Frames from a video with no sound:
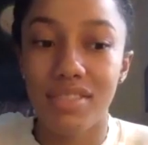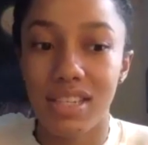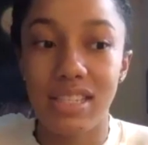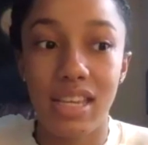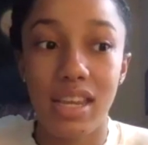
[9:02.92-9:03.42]
to
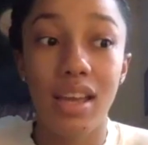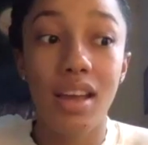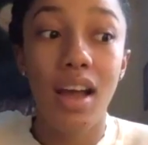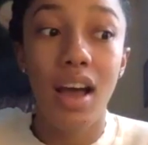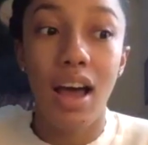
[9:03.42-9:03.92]
see
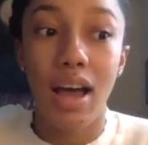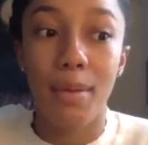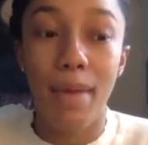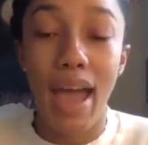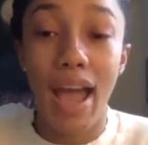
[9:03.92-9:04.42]

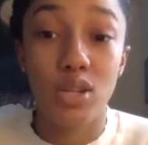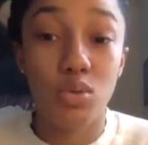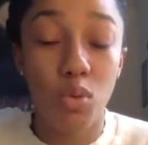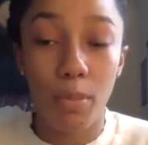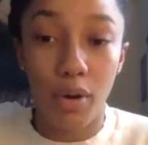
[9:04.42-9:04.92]

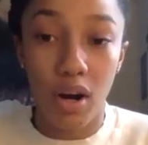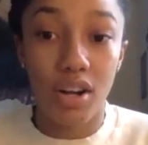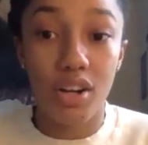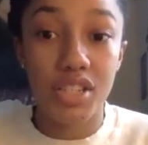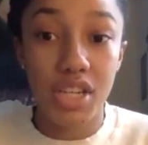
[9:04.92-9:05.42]
actual
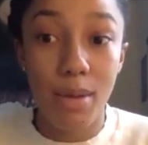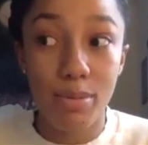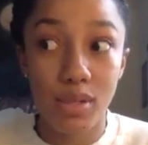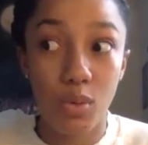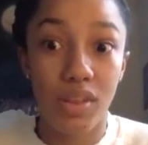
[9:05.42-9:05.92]

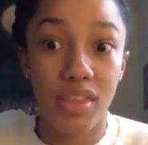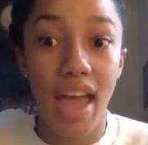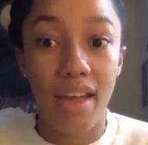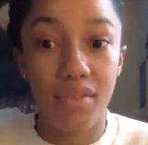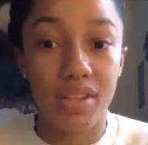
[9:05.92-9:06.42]
partnerships with
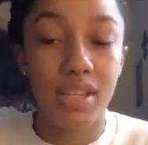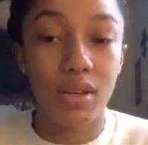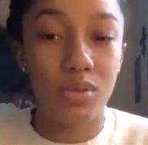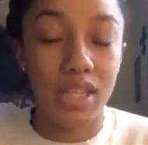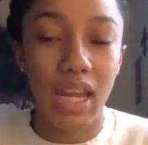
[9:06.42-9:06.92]
every
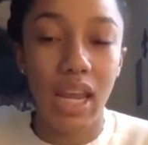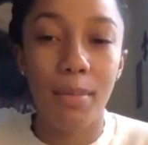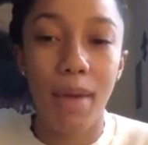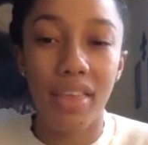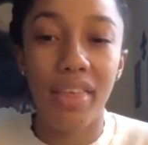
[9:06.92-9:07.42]
single
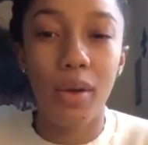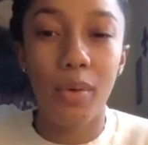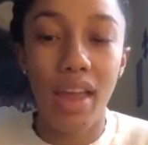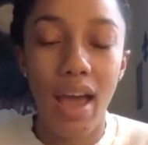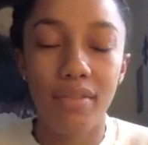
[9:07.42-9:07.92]
team. I think
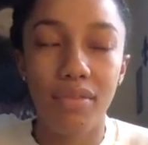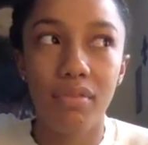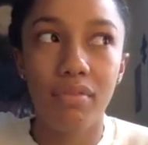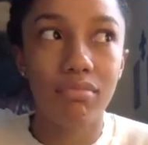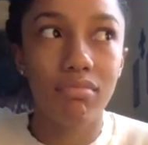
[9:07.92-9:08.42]
we have
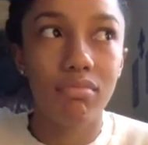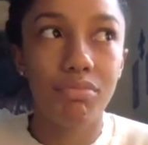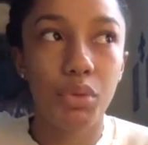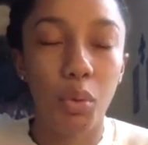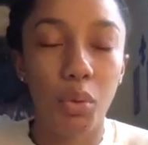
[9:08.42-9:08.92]

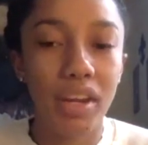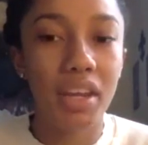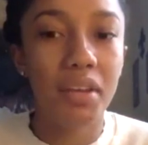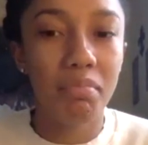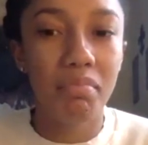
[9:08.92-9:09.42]

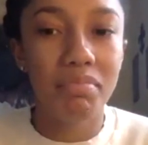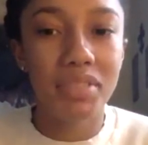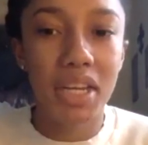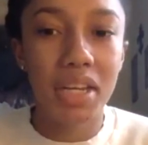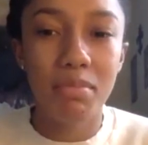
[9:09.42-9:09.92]
20
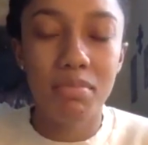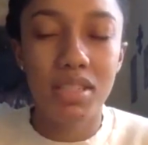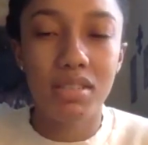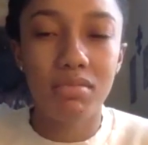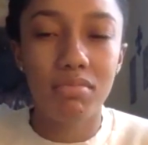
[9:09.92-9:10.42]
teams.